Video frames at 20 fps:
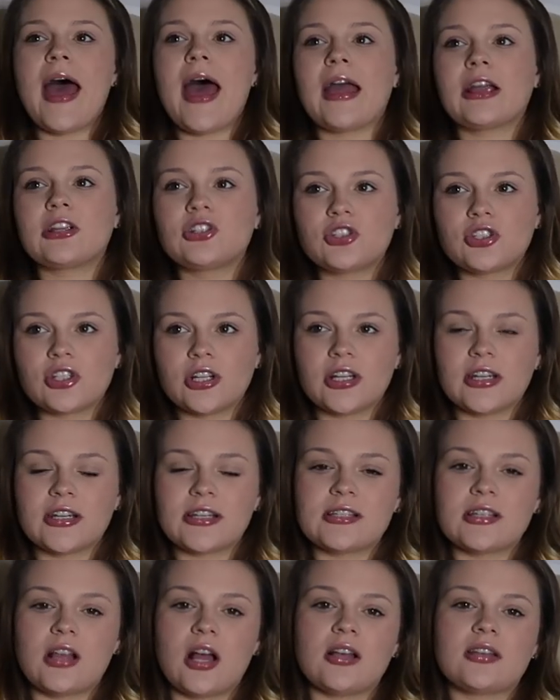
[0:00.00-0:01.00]
extra
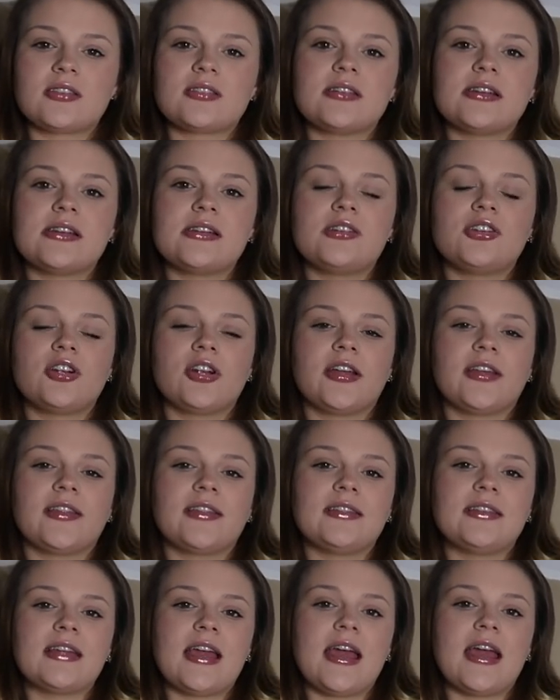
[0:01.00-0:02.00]
exhausted during
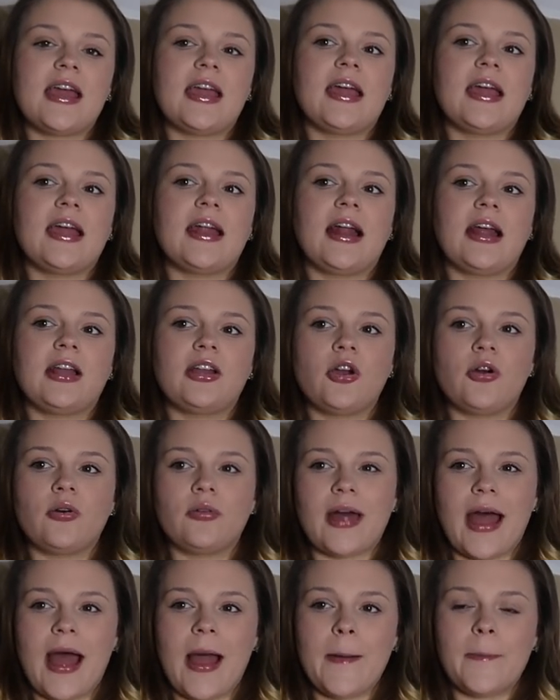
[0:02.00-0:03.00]
the day and i know
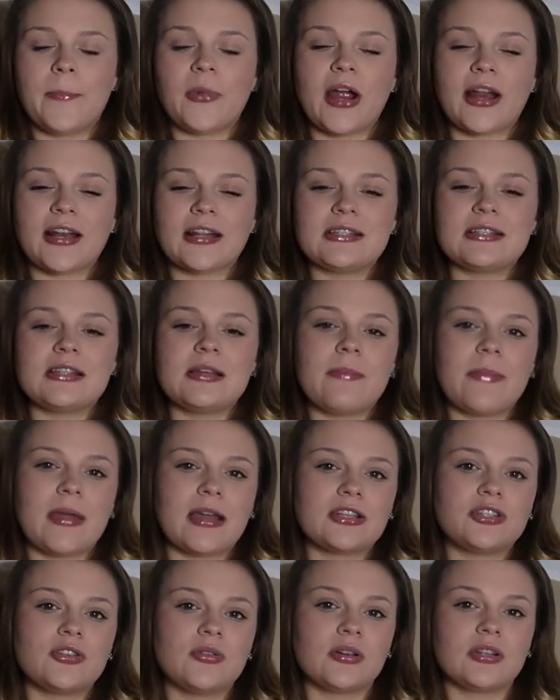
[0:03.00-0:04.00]
that pregnancy
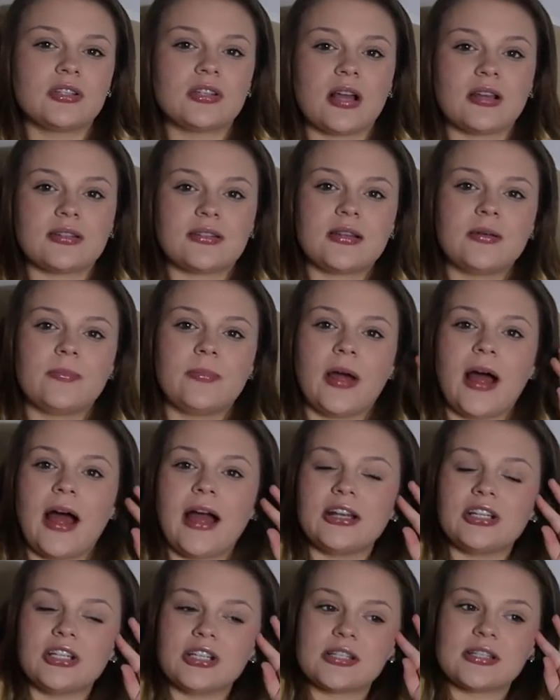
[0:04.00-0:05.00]
makes you exhausted but
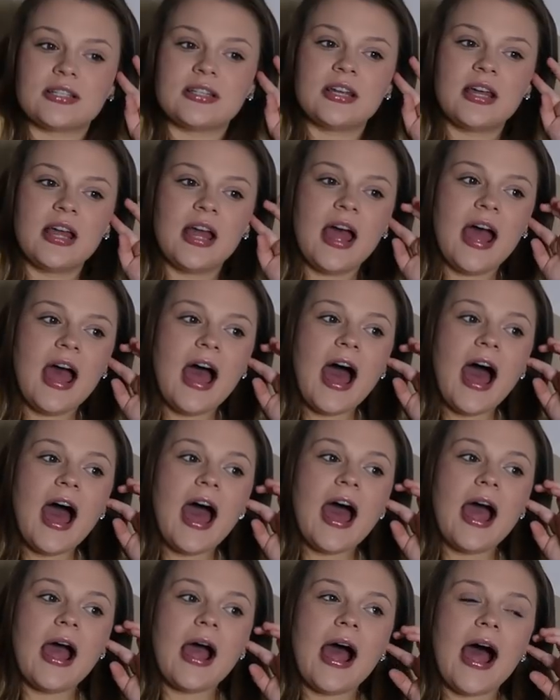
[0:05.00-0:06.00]
i just
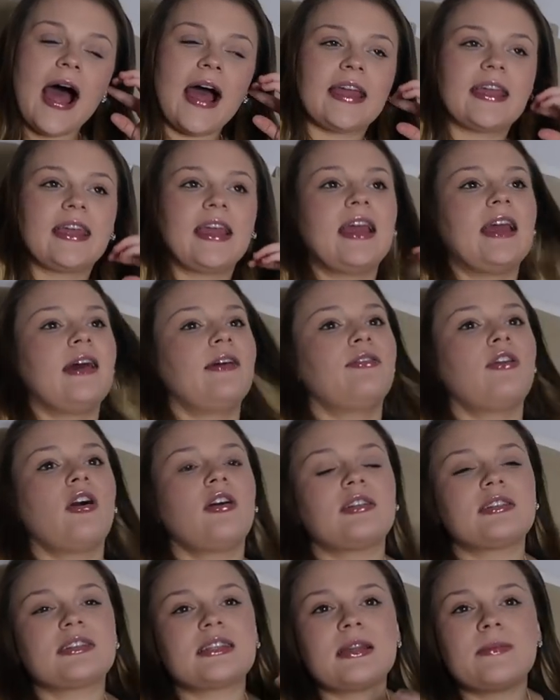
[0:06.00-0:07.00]
i can't
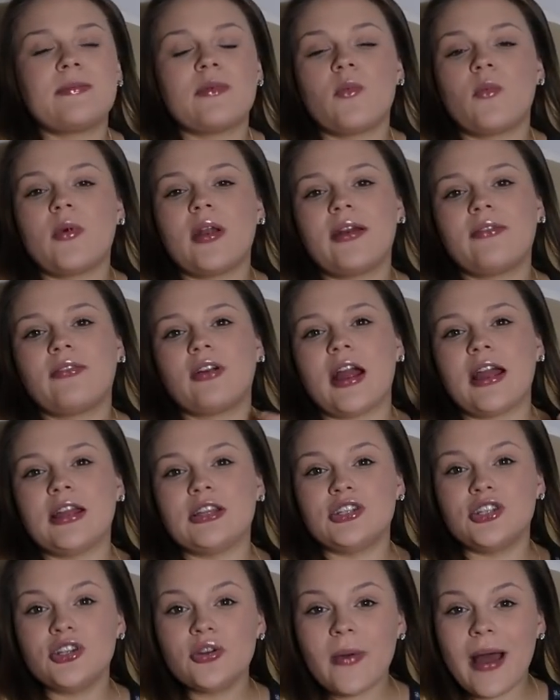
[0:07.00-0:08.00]
fall asleep and whenever i
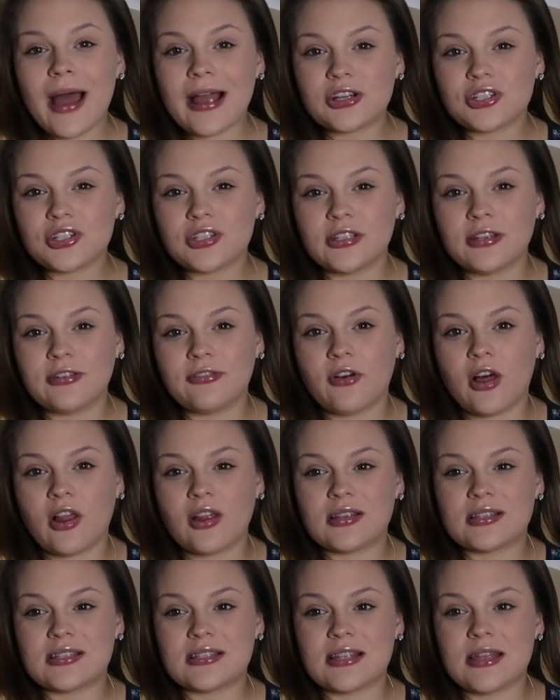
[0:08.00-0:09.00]
do actually fall
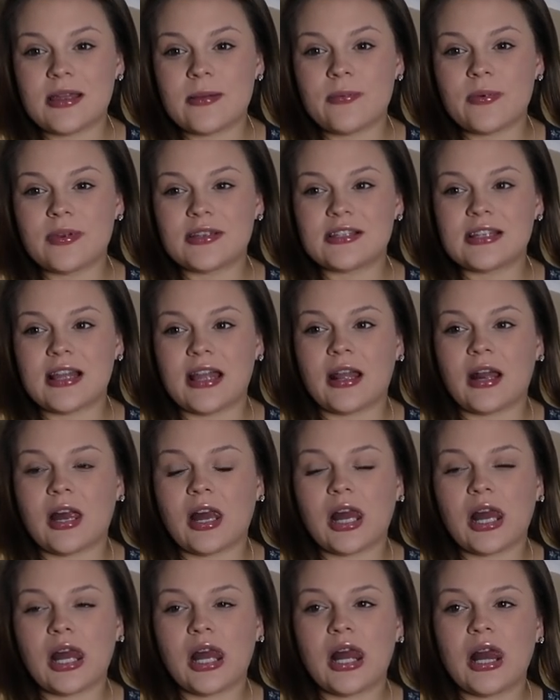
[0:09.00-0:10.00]
asleep it's like
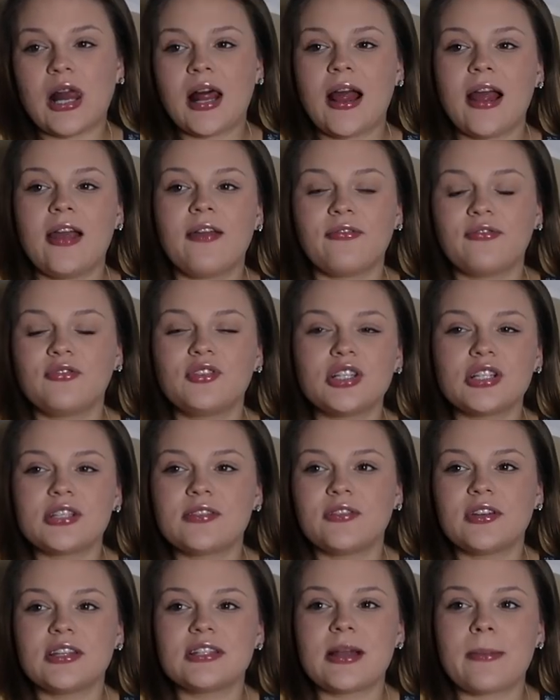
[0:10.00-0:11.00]
it just
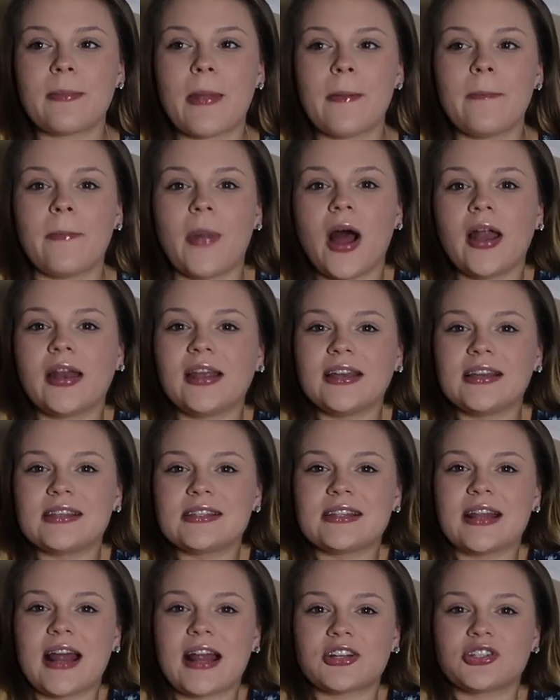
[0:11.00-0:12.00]
feels like my body
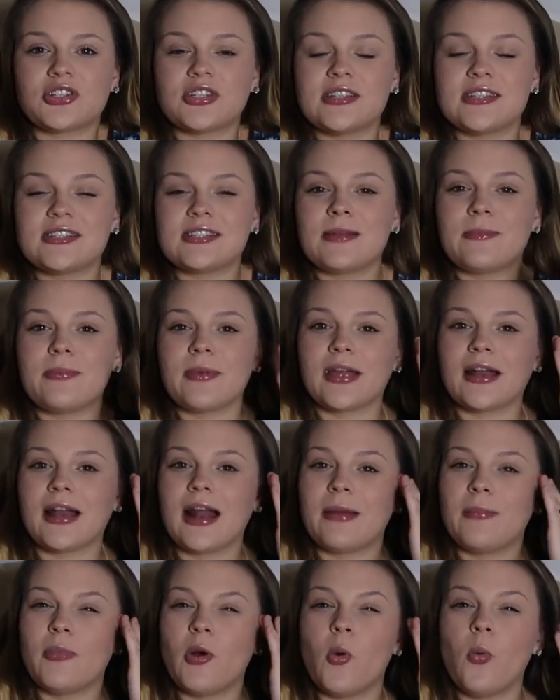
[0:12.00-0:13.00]
isn't actually sleeping and
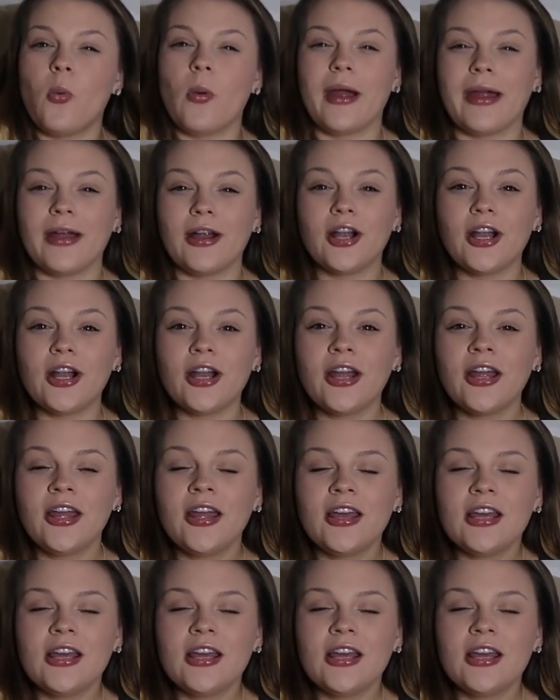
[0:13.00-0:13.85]
i'm aware